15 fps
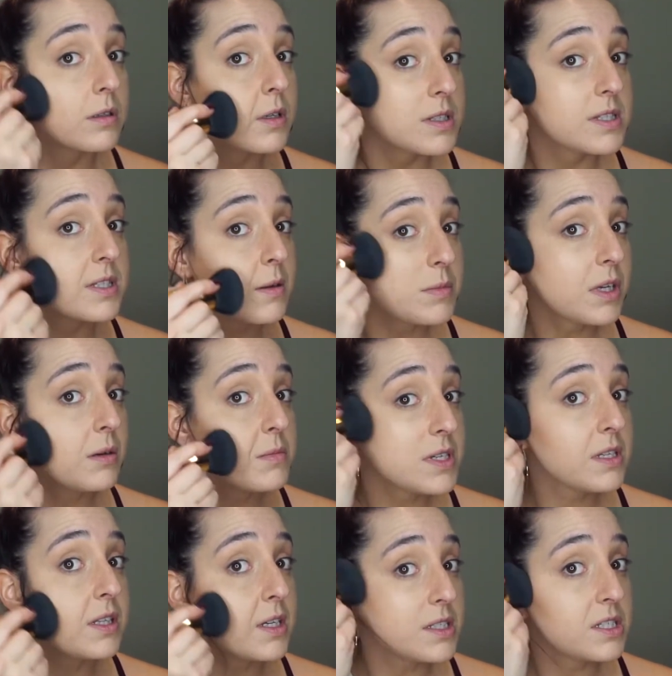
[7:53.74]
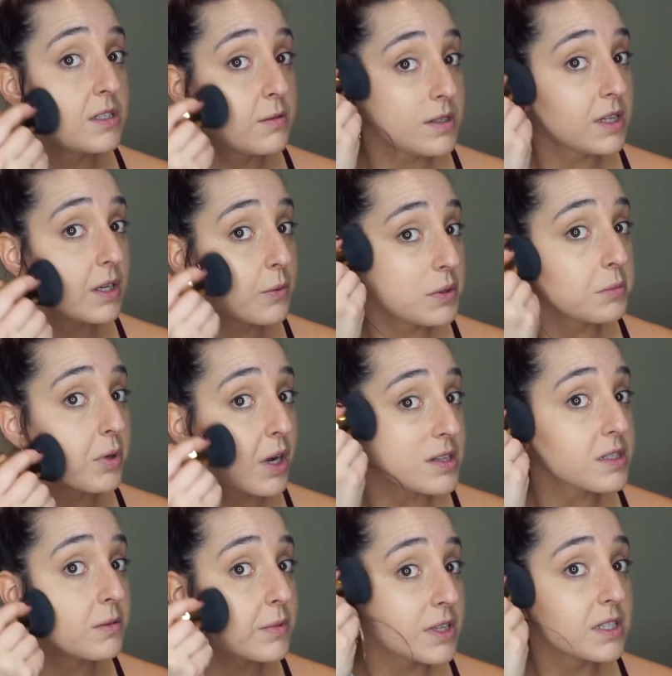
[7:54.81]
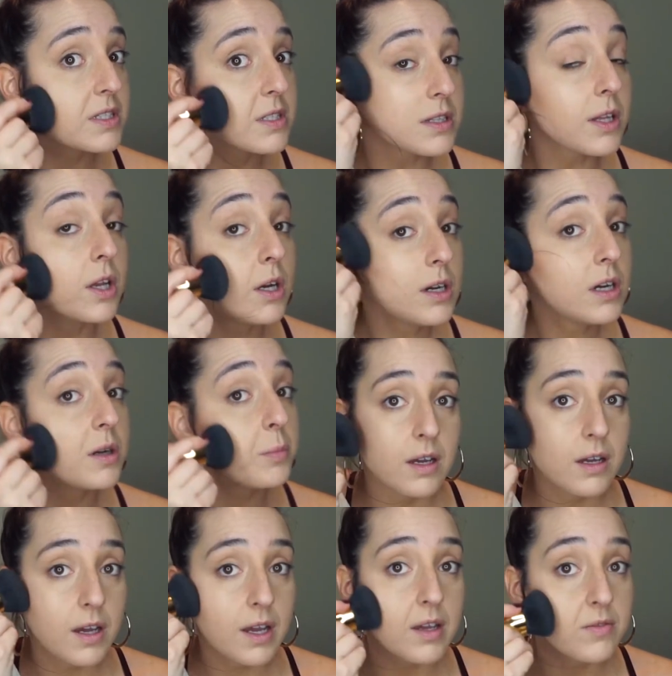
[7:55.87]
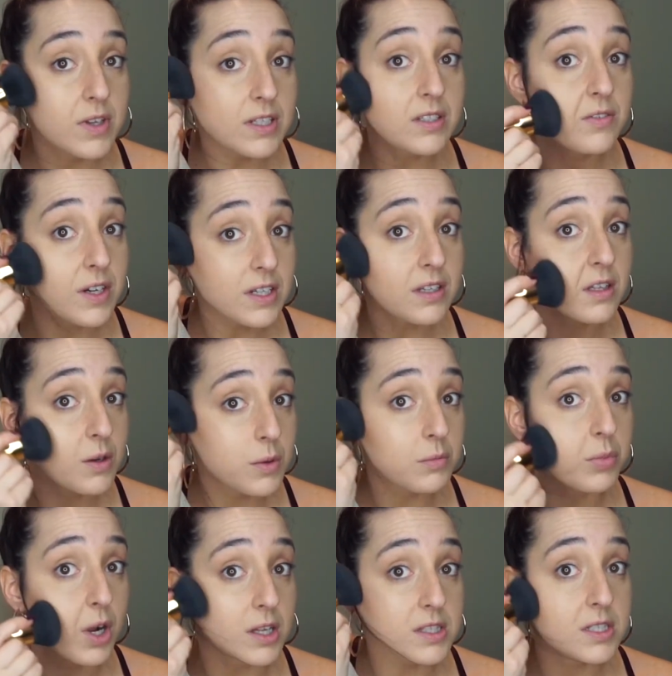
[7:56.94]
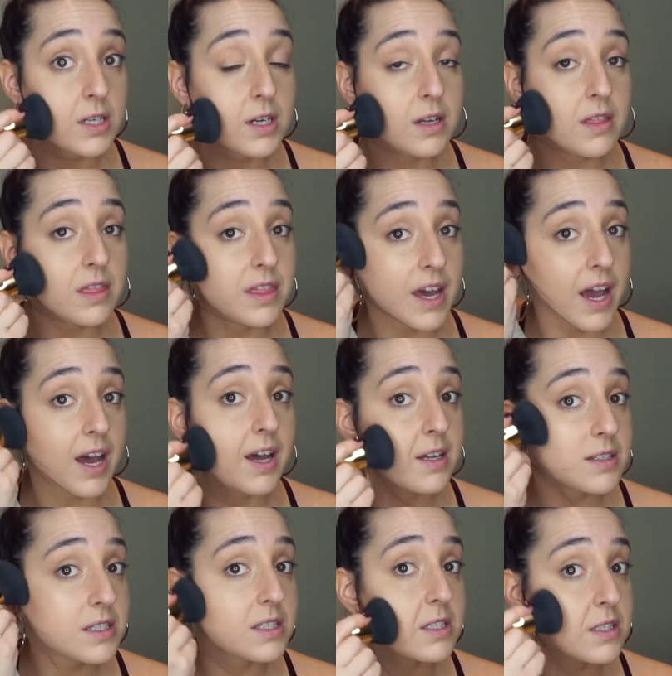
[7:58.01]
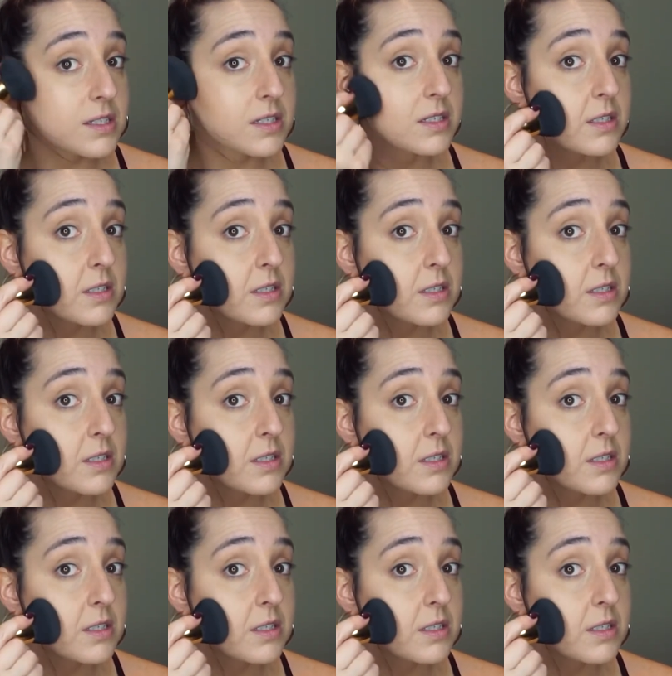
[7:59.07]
And sometimes I like to do a liquid bronzer with this look. I have yet to find a liquid bronzer that